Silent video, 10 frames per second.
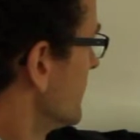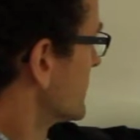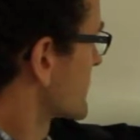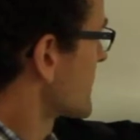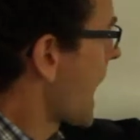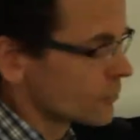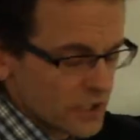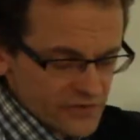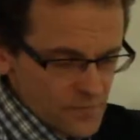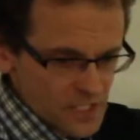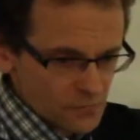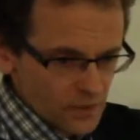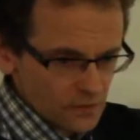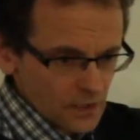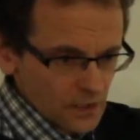this is the owner of the business
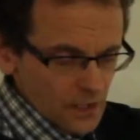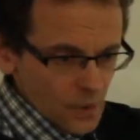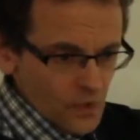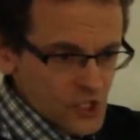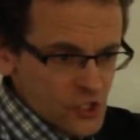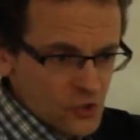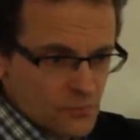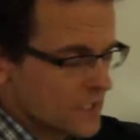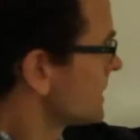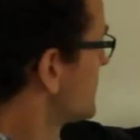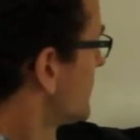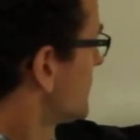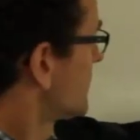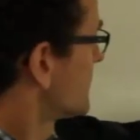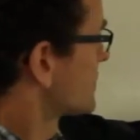model, which should be
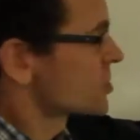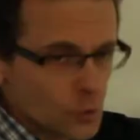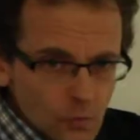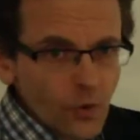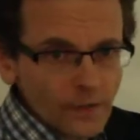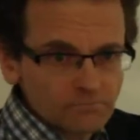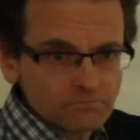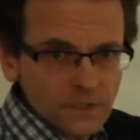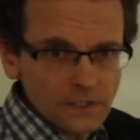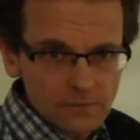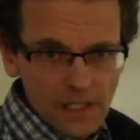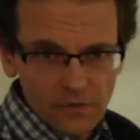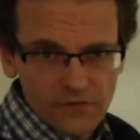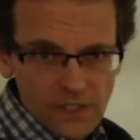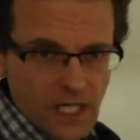the schoolboy.
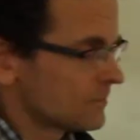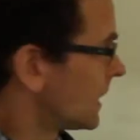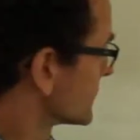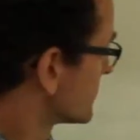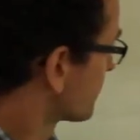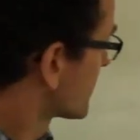Remember, we talked about